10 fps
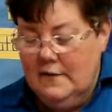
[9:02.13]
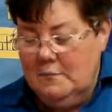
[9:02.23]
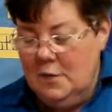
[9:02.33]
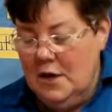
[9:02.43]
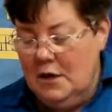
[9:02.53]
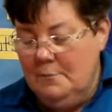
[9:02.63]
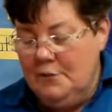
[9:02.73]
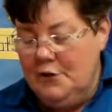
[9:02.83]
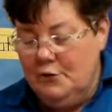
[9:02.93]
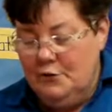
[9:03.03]
that make up
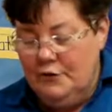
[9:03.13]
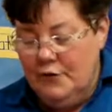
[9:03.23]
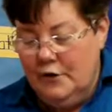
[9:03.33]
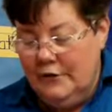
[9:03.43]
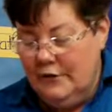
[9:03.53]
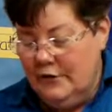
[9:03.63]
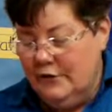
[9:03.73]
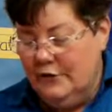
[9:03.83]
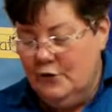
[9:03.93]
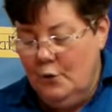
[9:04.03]
the universe,
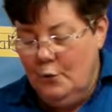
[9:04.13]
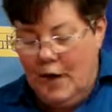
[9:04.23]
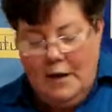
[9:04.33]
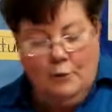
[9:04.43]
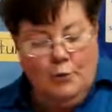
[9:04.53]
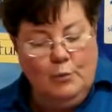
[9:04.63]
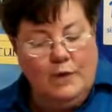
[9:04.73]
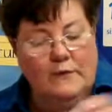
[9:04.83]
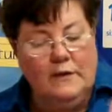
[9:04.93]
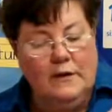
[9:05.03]
there's no rhyme or
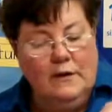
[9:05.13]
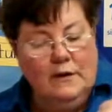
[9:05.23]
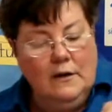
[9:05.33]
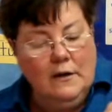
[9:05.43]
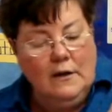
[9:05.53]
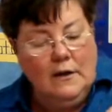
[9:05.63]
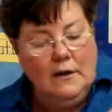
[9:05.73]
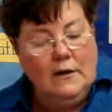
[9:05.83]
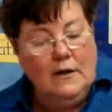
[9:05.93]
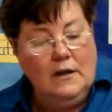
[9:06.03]
reason.
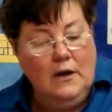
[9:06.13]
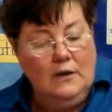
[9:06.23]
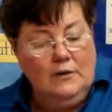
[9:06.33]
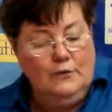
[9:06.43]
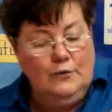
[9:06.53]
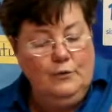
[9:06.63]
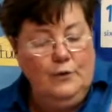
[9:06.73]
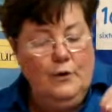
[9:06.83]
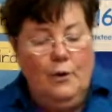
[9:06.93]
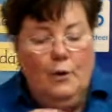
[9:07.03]
They kind of do
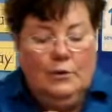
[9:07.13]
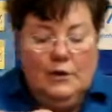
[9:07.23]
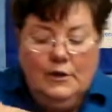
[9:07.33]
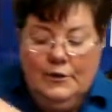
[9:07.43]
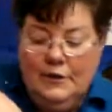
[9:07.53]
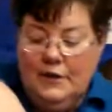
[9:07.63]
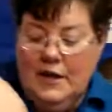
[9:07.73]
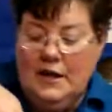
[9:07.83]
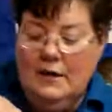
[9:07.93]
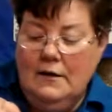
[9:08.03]
their own little thing.